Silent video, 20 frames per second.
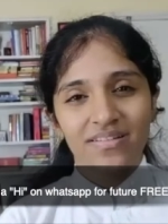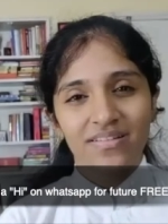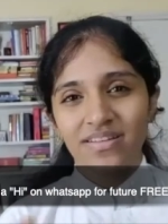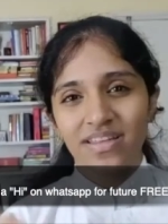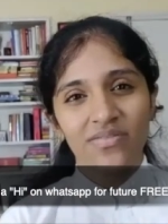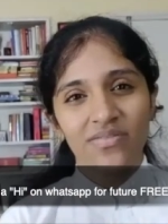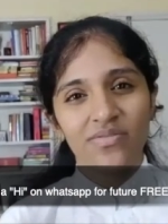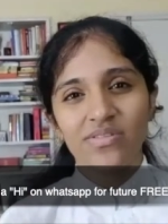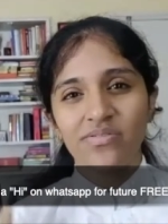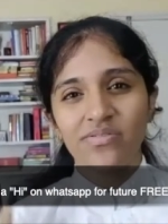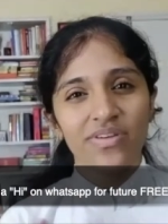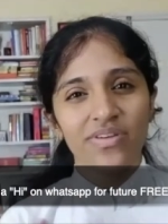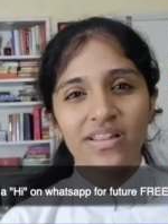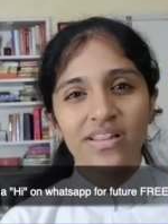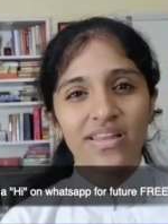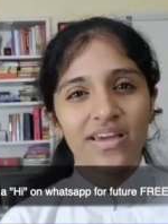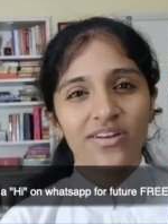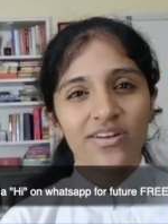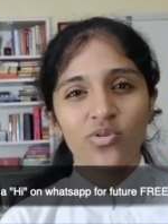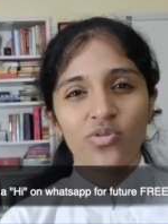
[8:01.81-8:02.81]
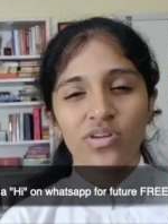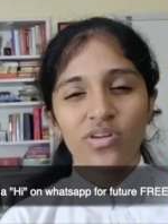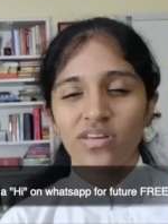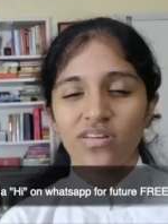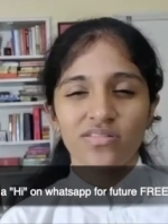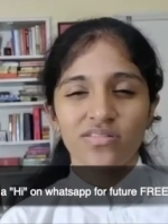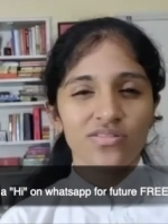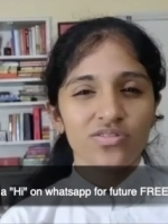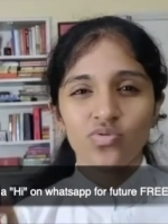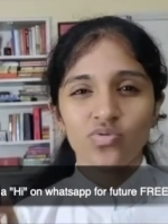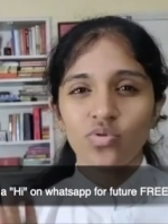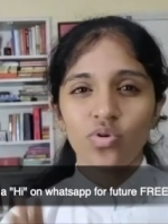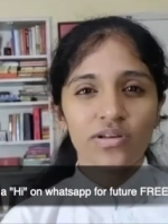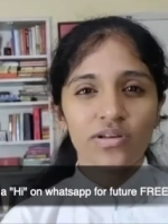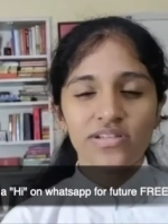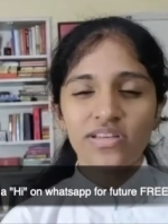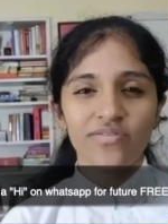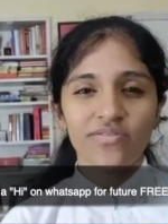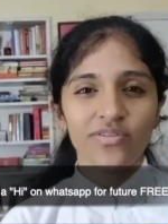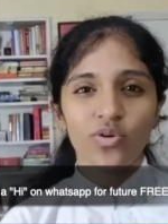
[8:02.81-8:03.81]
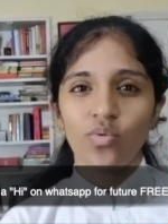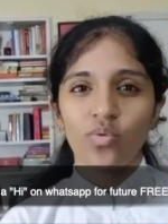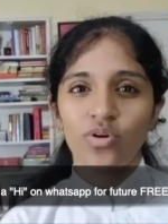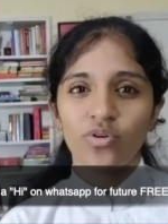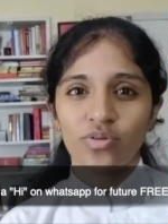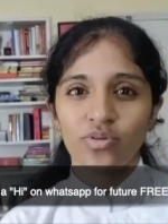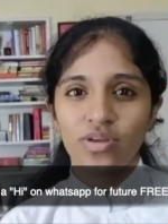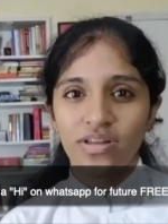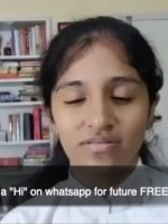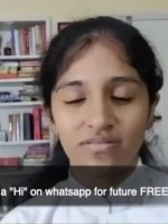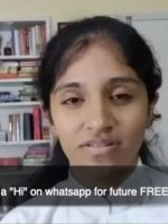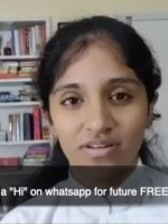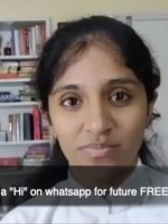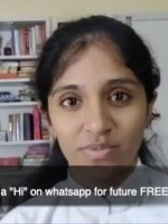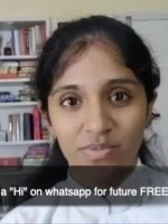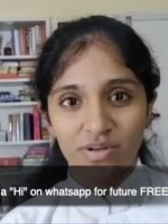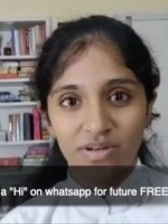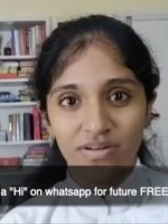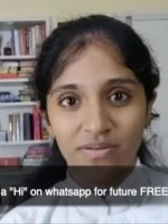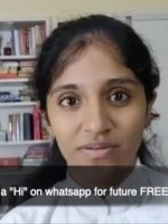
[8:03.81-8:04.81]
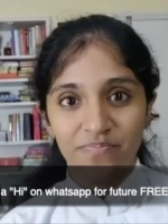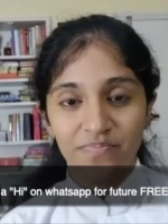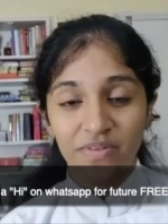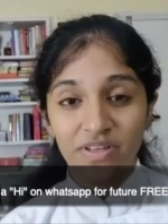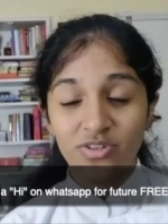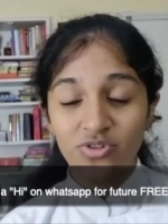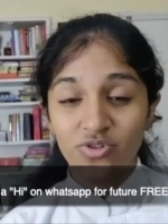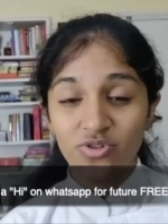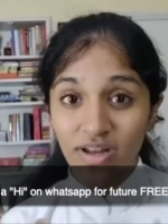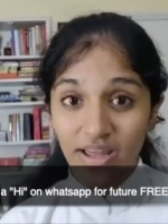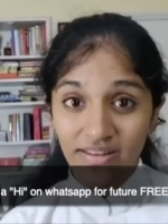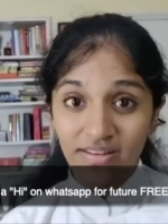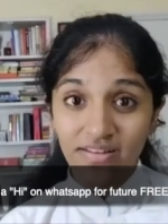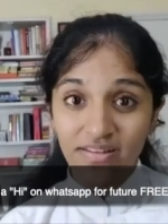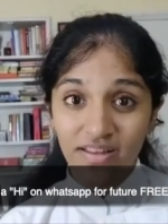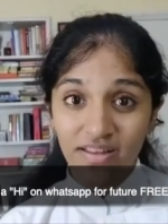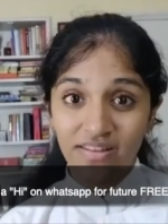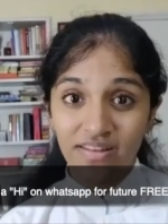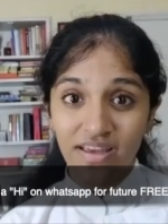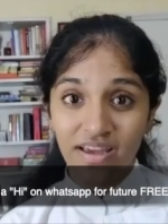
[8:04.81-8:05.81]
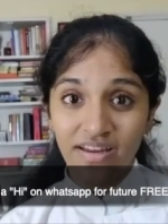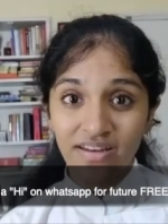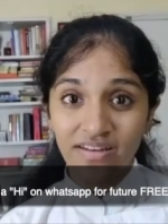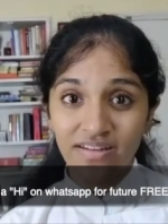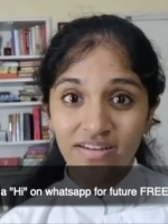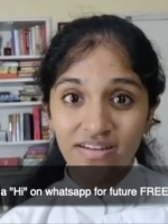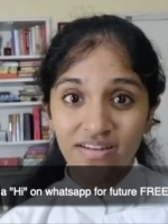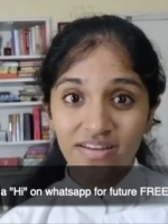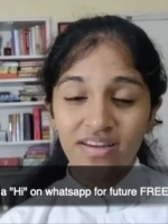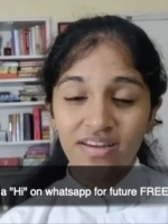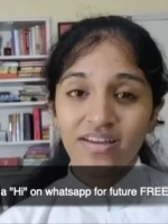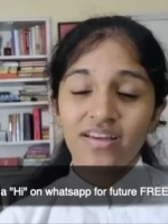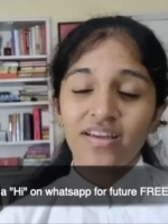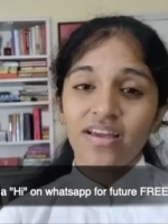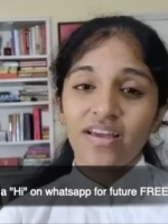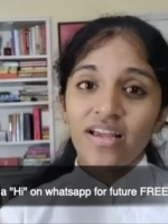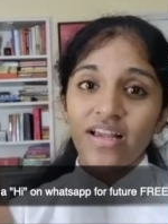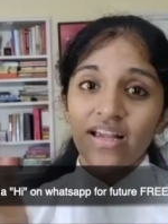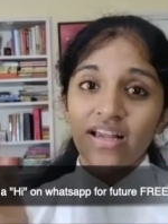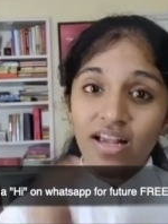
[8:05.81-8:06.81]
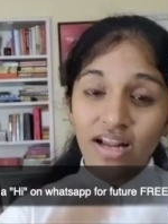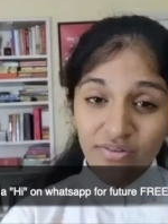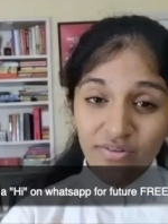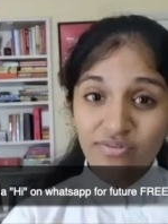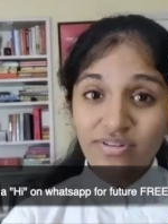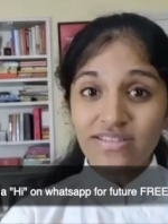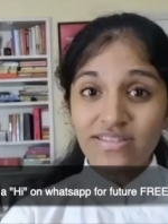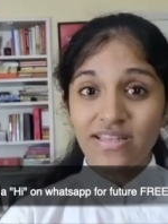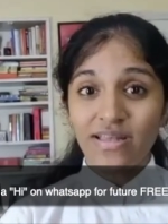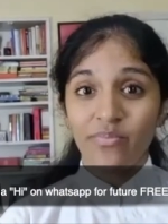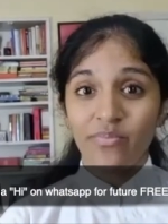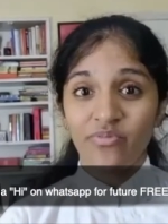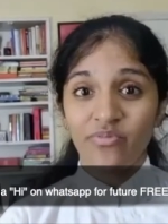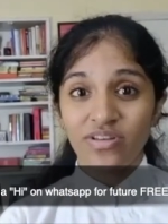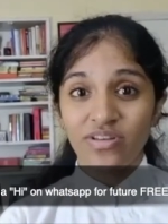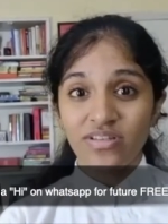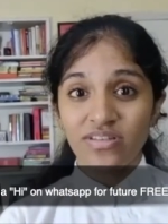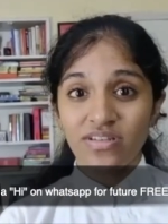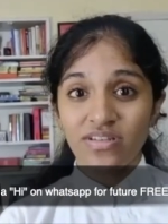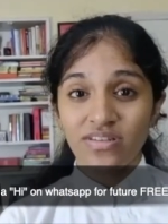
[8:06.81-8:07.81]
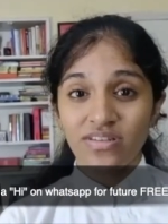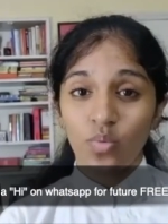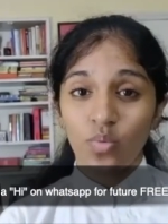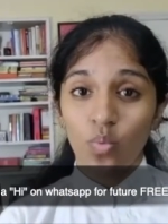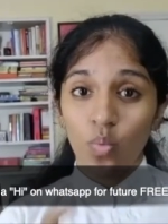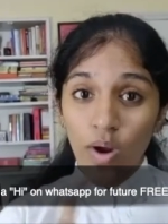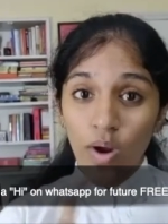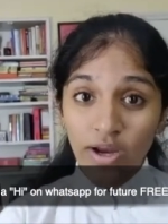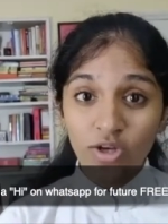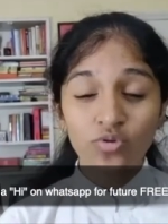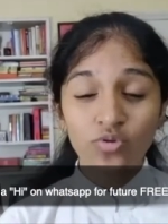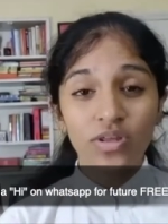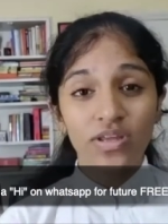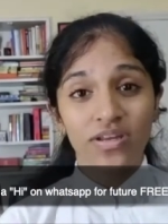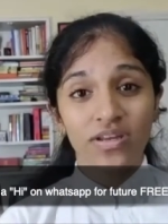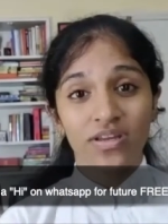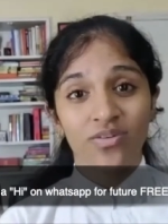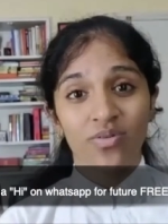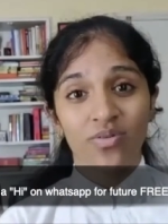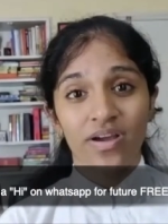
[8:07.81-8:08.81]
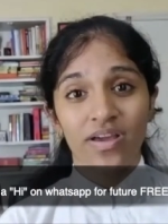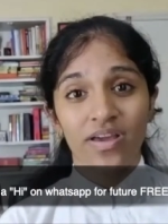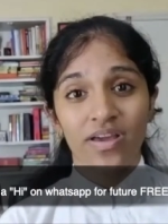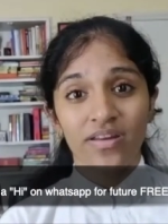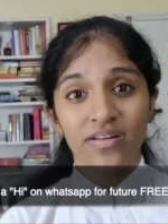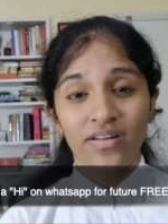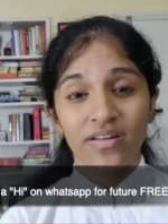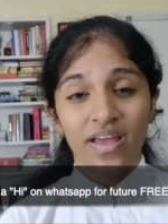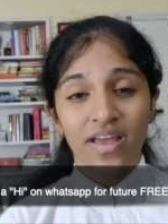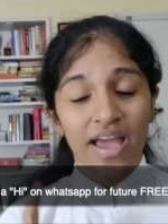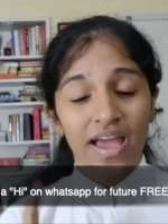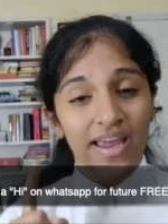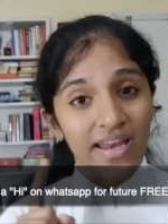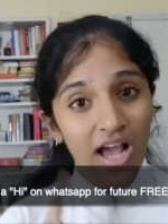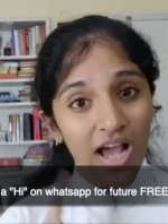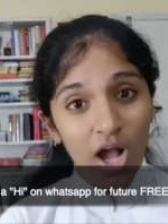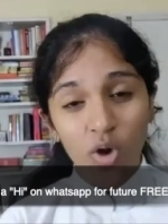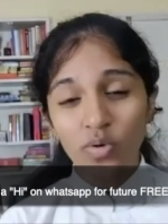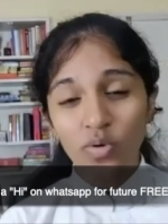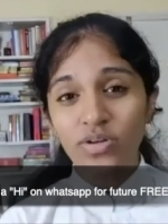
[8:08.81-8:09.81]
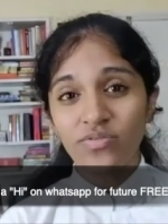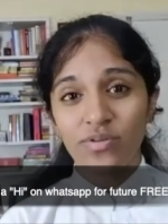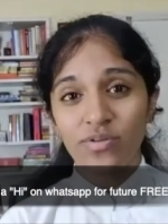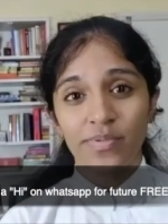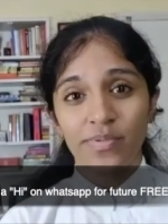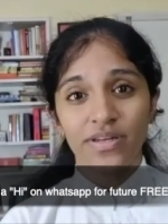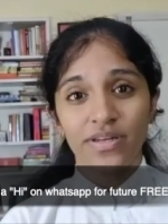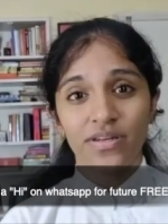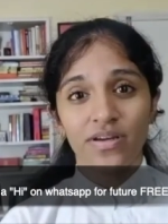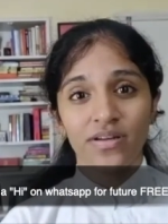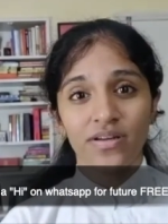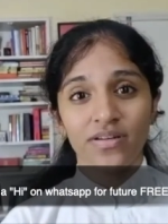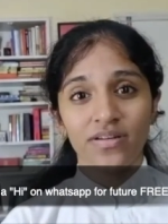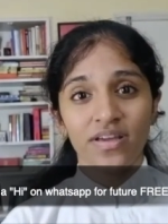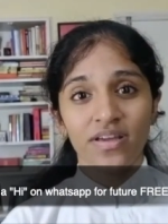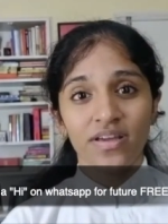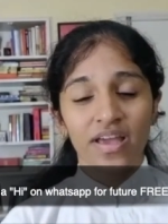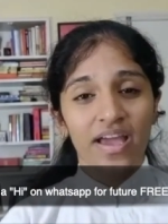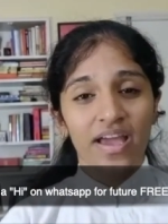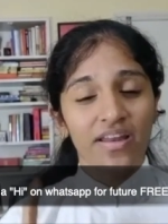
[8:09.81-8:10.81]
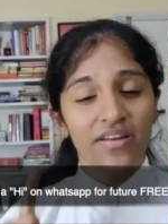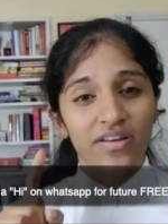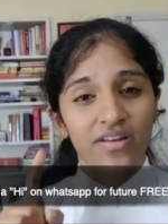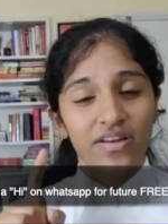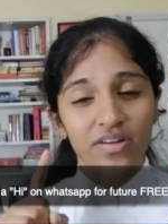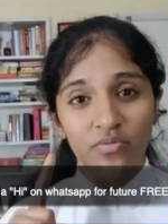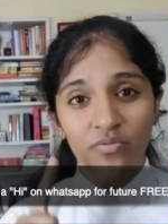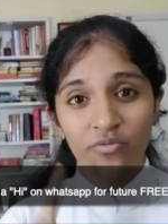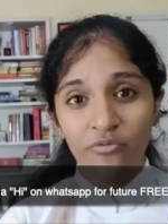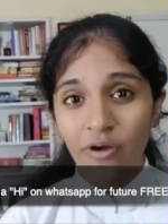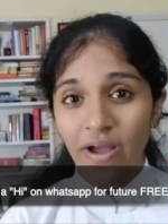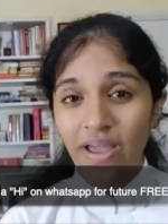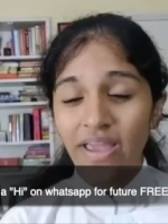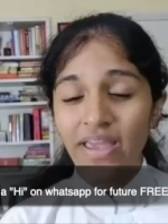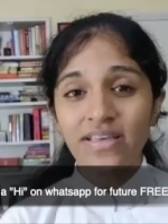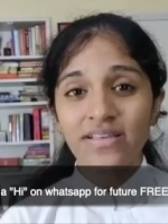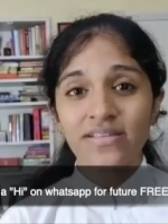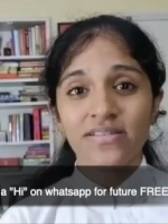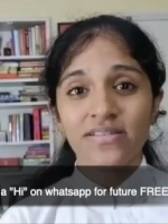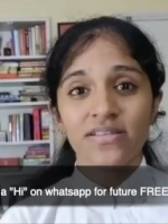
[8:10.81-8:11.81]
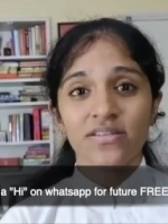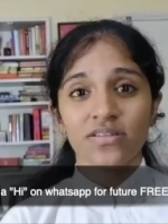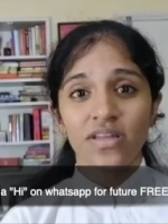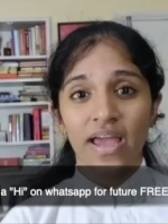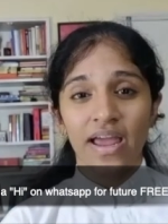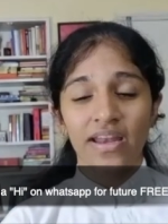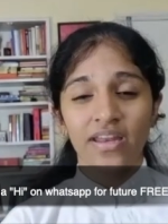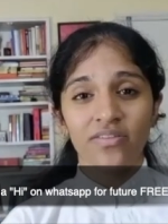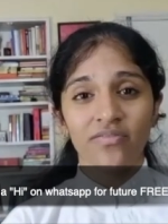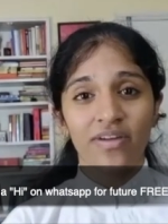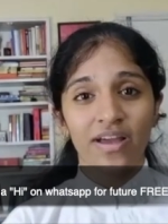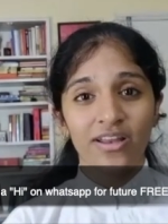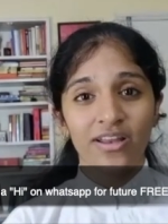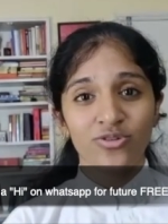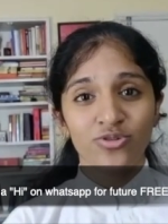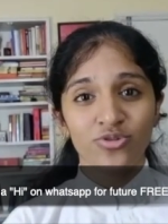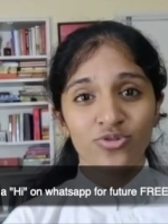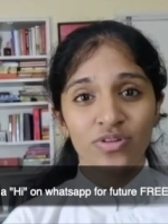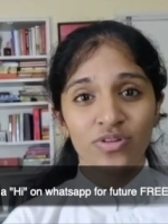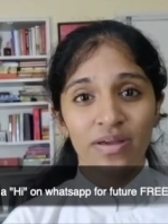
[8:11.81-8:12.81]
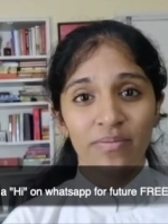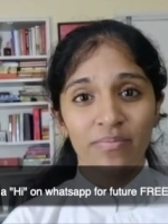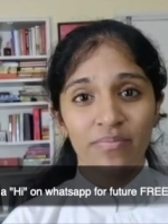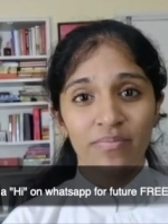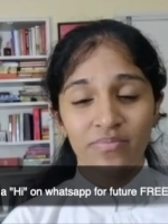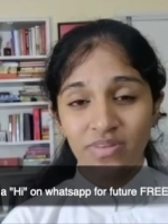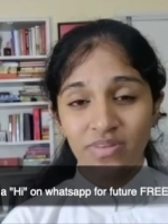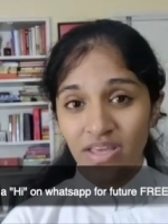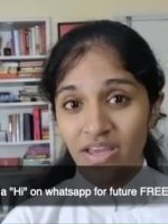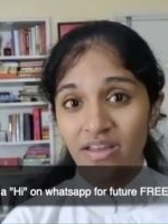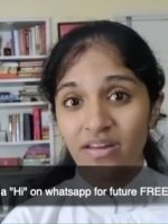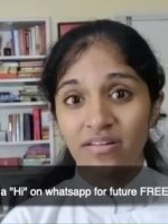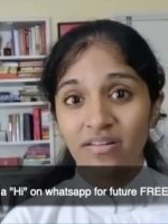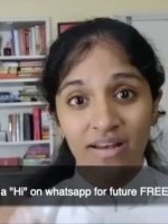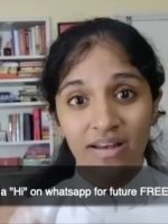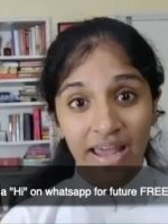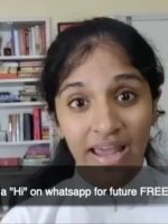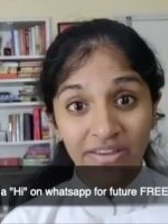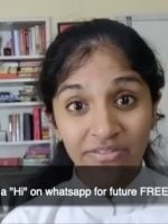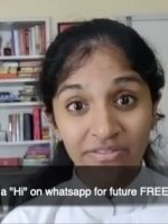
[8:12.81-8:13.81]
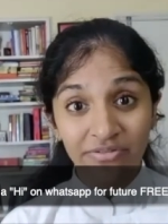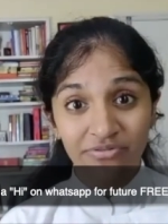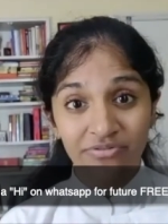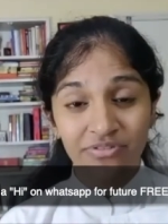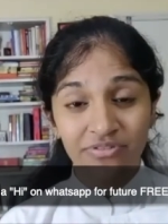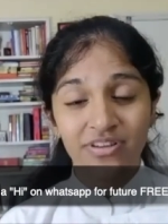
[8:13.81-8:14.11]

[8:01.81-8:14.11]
will feel that, okay, it's too costly, we don't want to get the treatment done. So rather than that, convince them first that why do they require and how it will be done and why is it adding value to them, their life.